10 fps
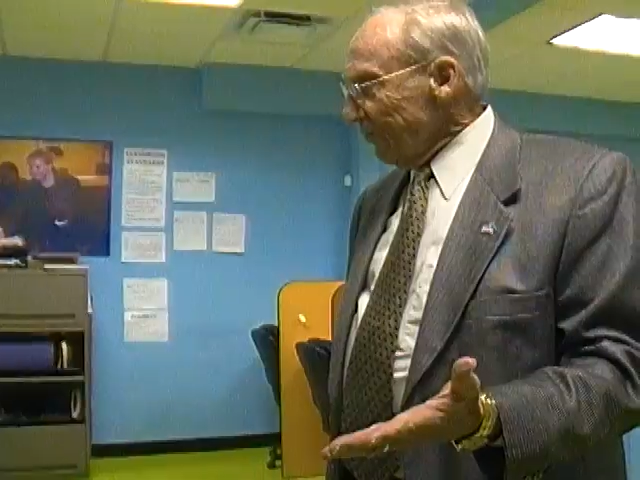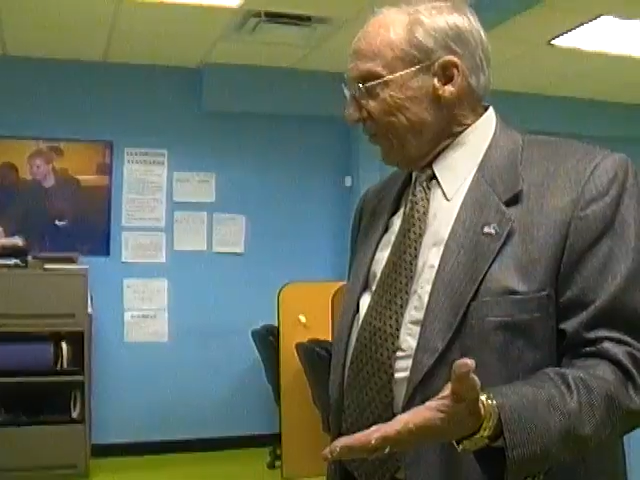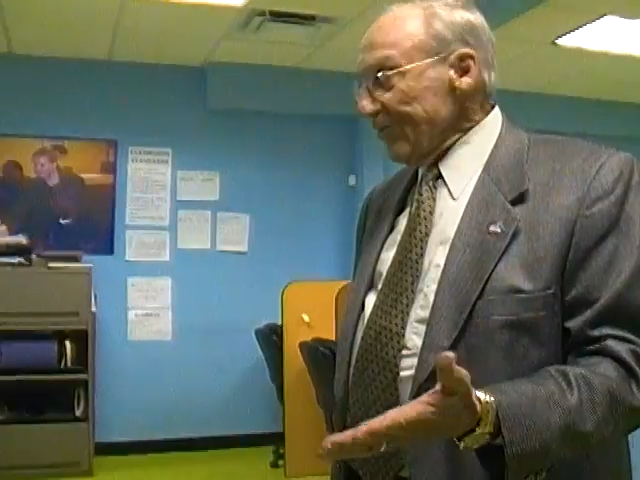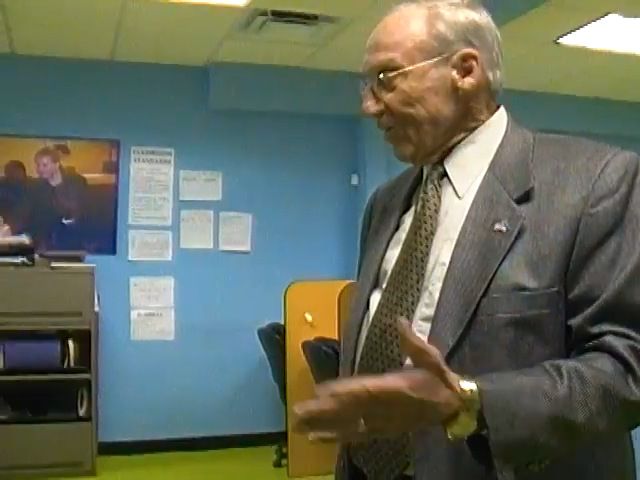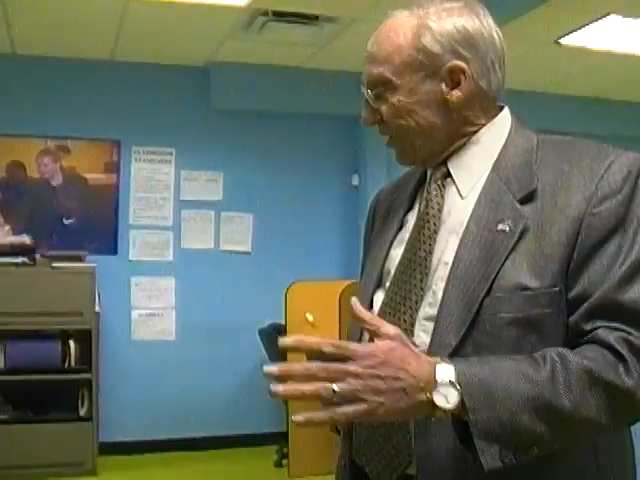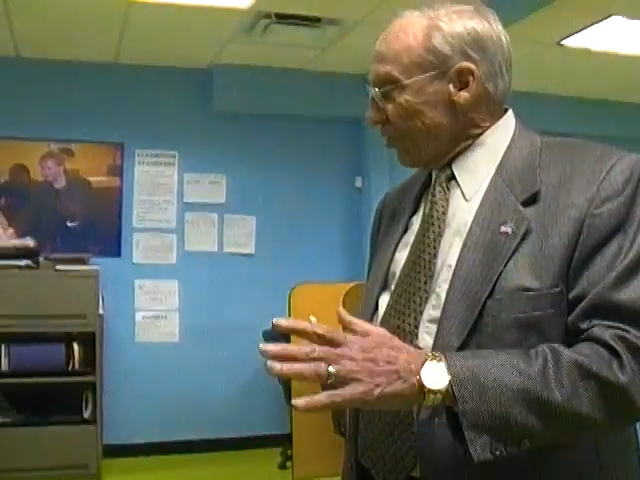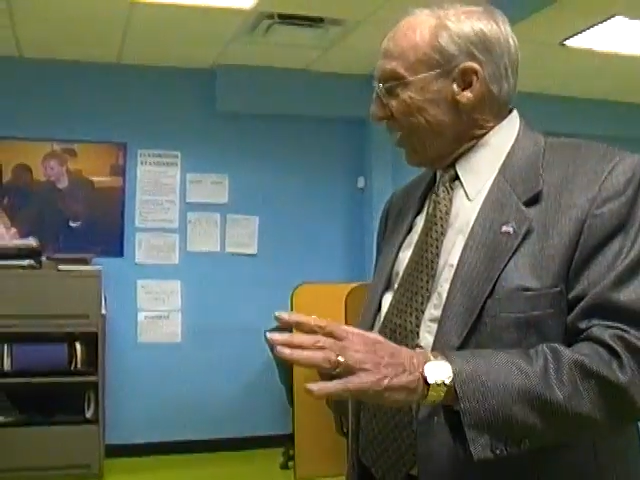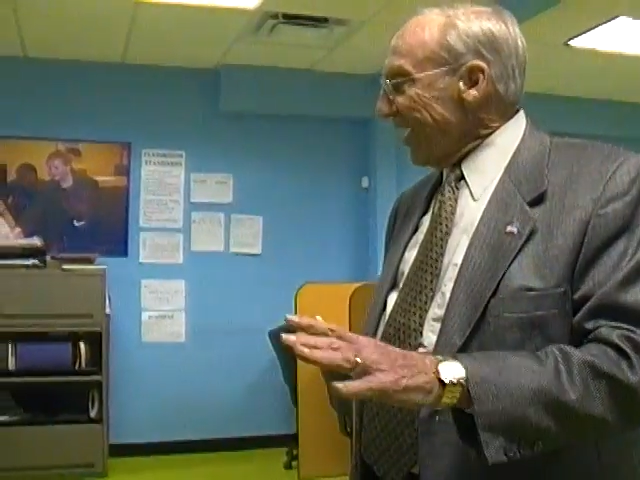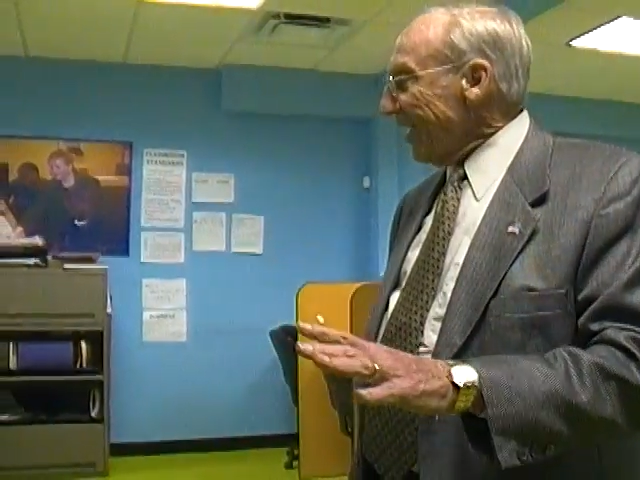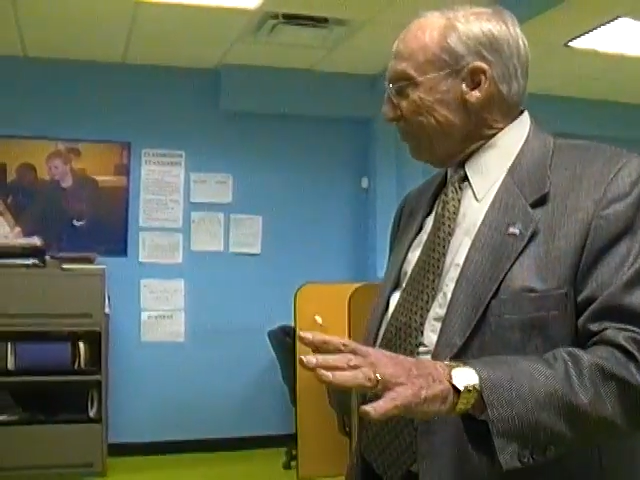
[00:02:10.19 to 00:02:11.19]
First I
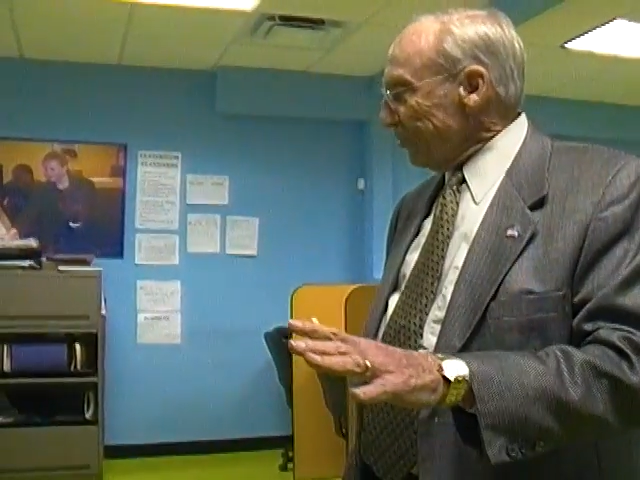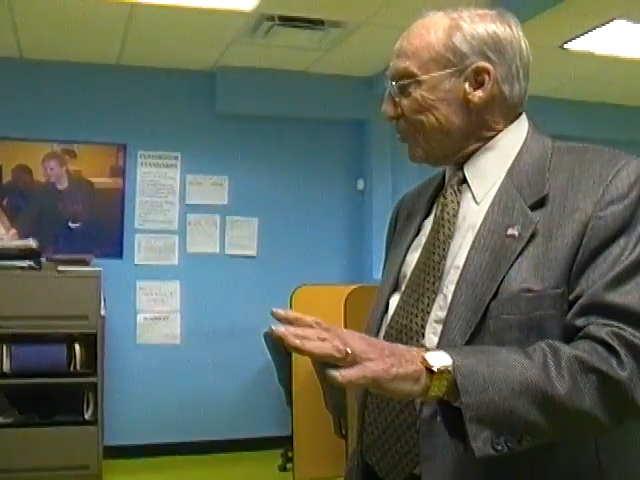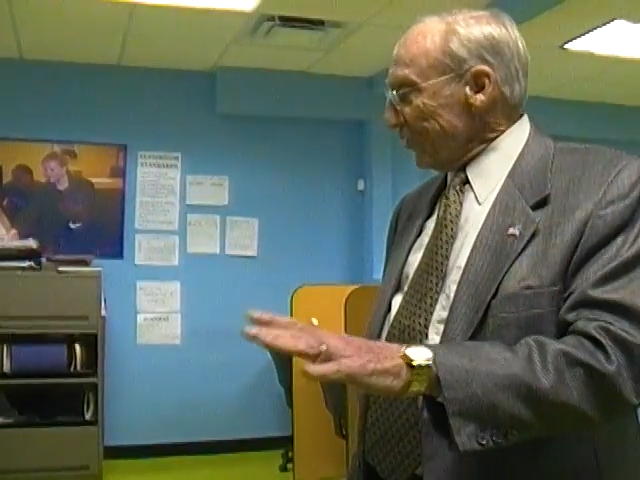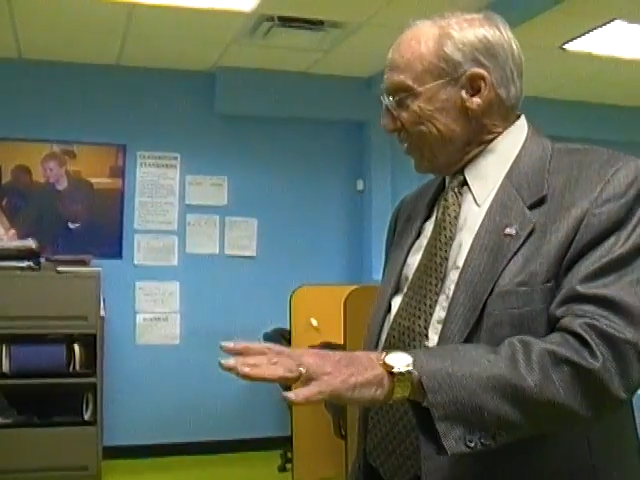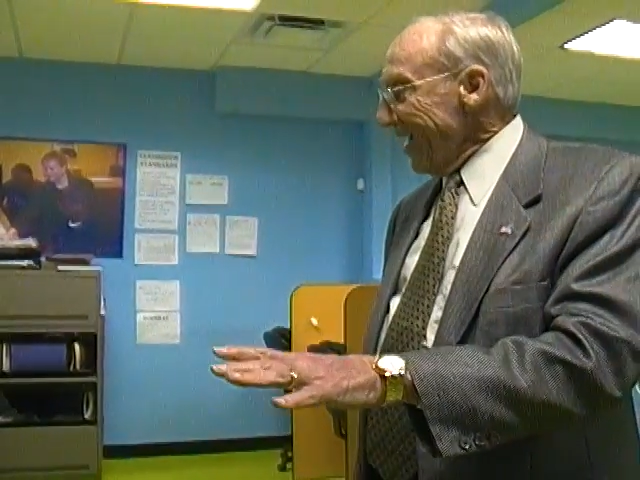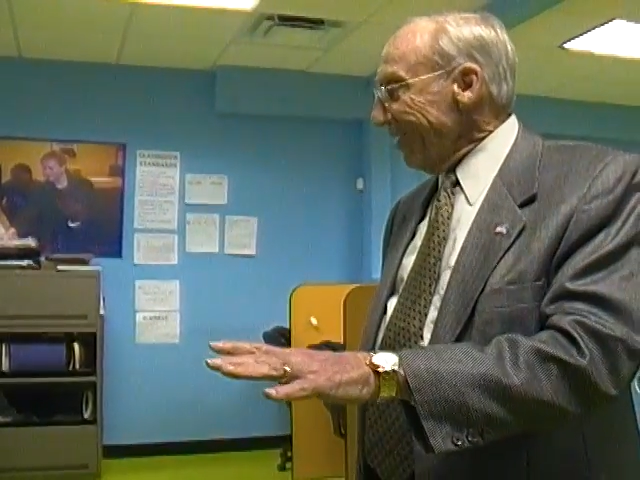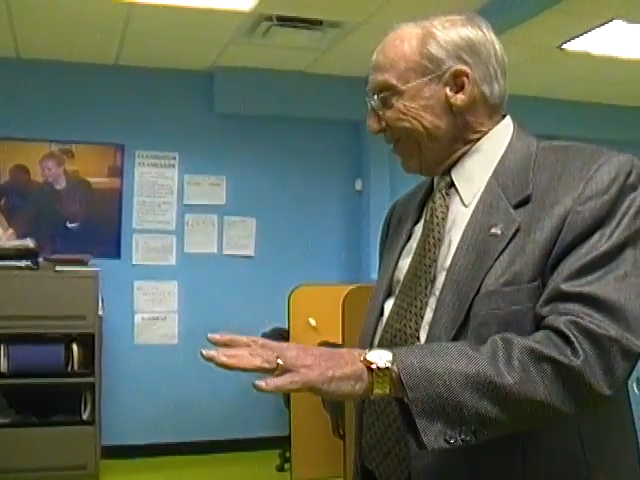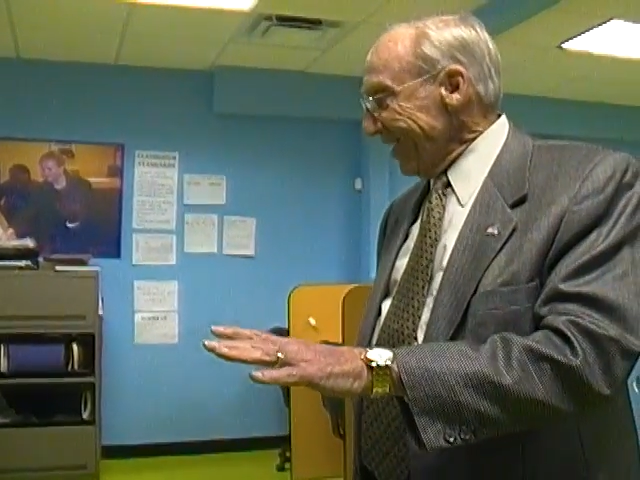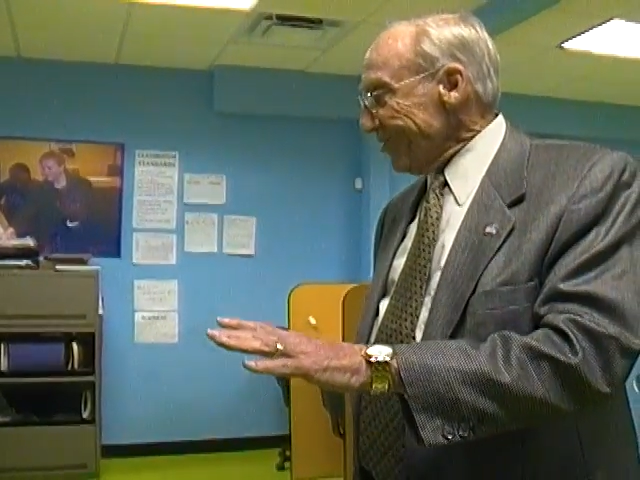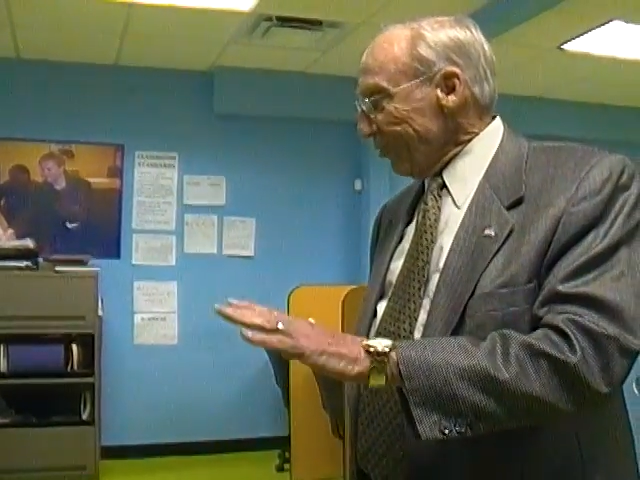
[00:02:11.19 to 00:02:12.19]
thought, I got to sit
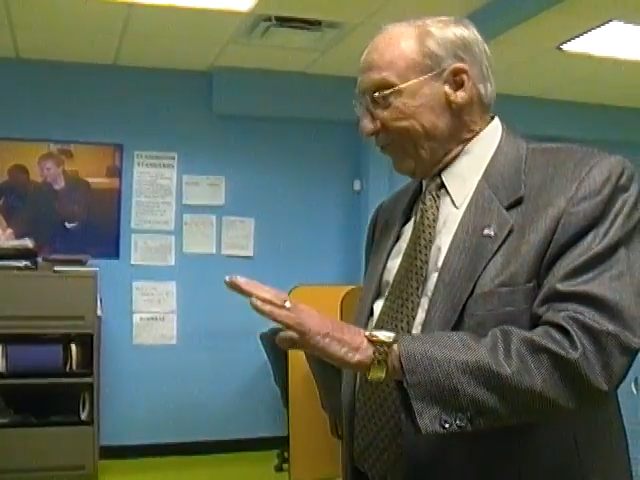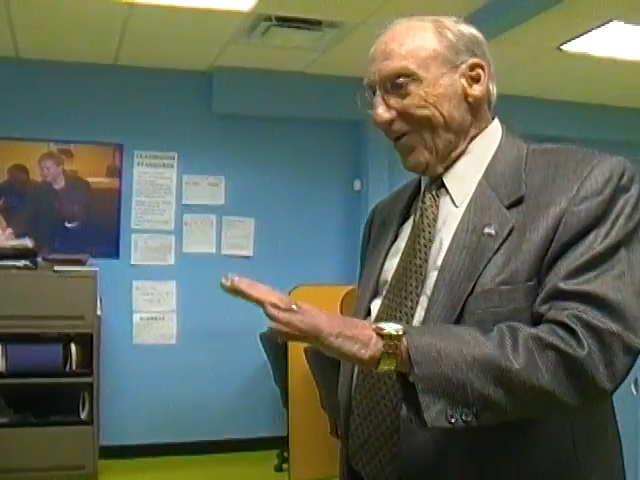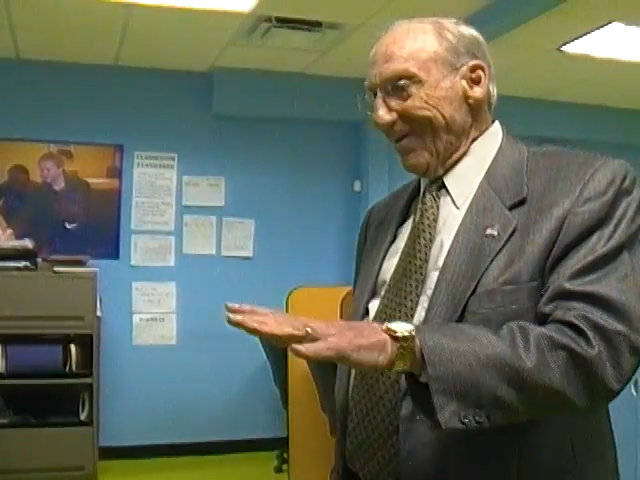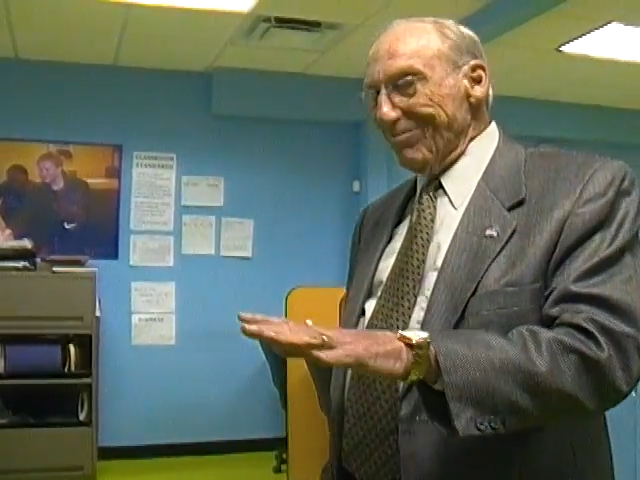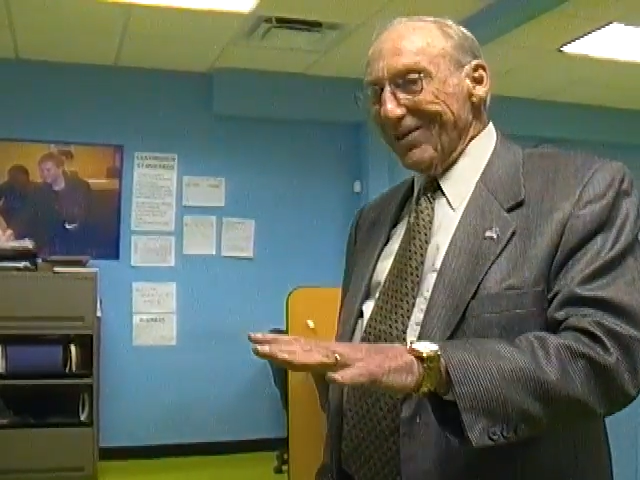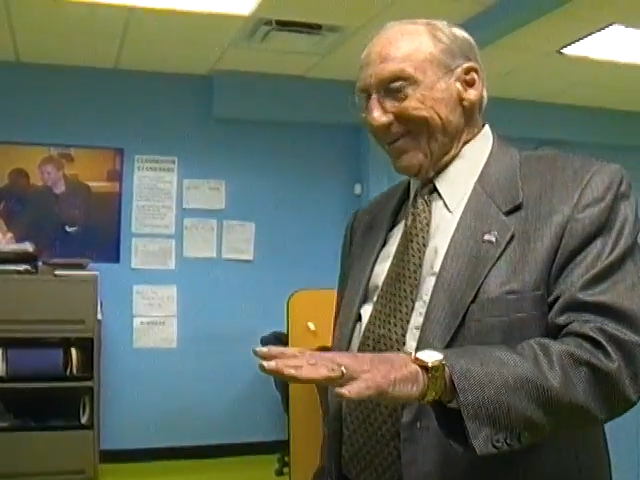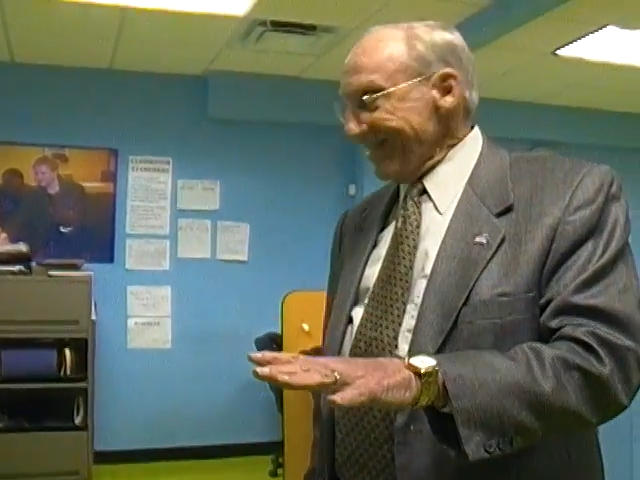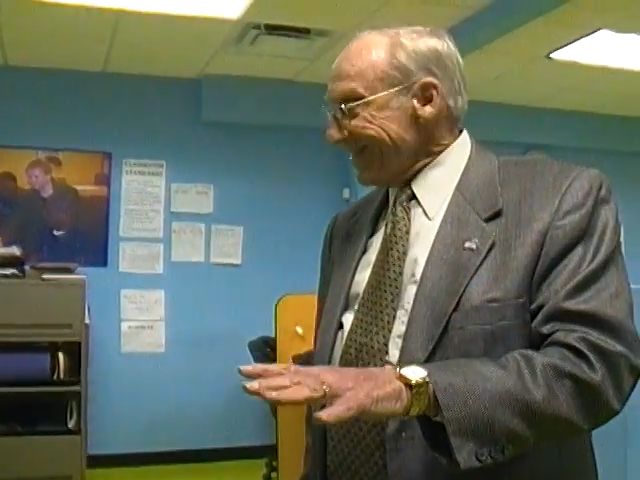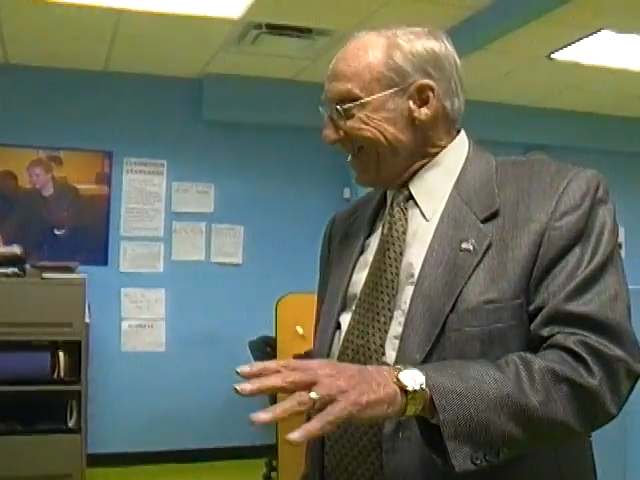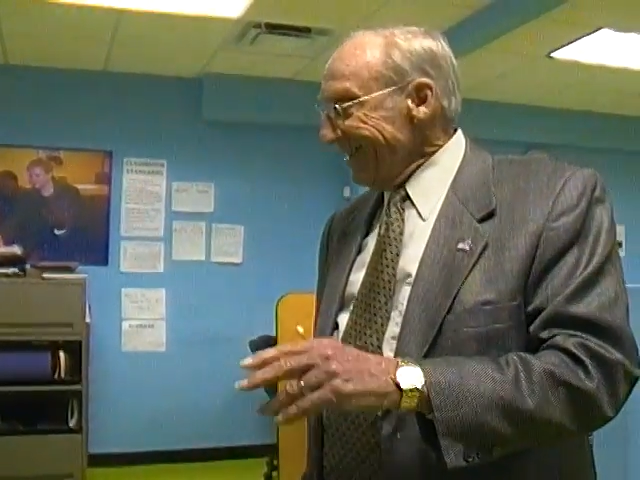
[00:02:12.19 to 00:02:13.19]
down. That took 5
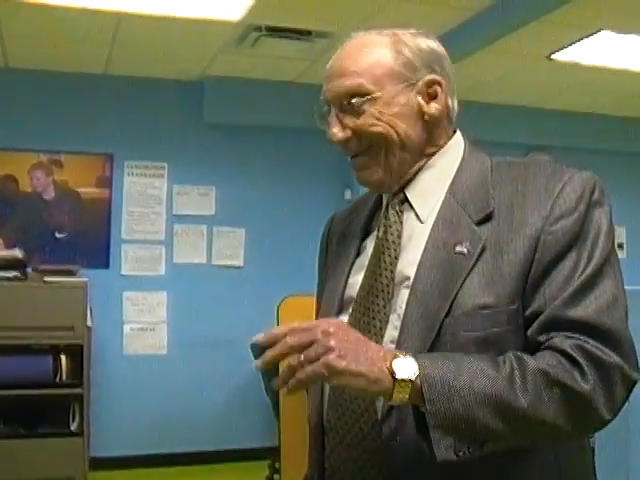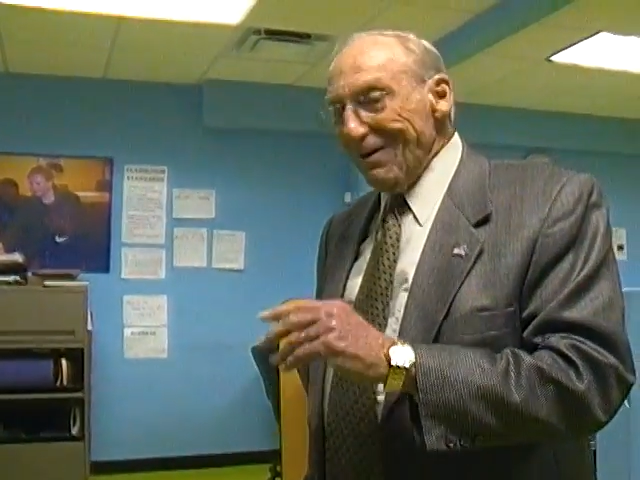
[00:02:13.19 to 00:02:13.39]
minutes.